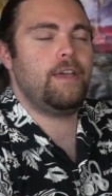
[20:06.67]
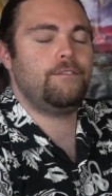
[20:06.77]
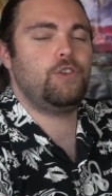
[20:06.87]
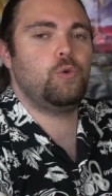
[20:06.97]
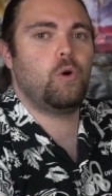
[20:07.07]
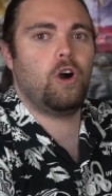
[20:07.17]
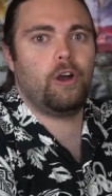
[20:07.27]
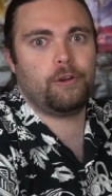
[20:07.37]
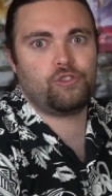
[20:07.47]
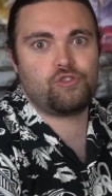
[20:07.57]
If you
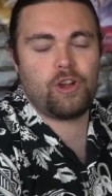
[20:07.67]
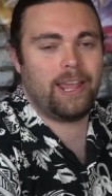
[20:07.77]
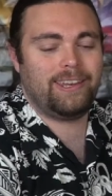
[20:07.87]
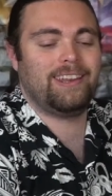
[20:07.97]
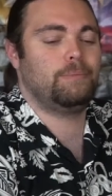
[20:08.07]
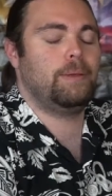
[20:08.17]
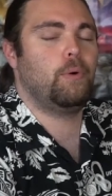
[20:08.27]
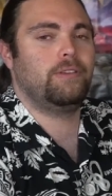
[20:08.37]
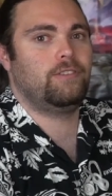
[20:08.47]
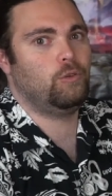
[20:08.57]
are trying to get as many
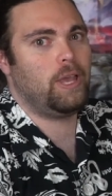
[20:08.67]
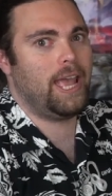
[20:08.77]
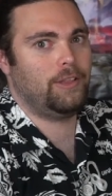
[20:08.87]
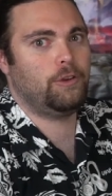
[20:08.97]
points as you can,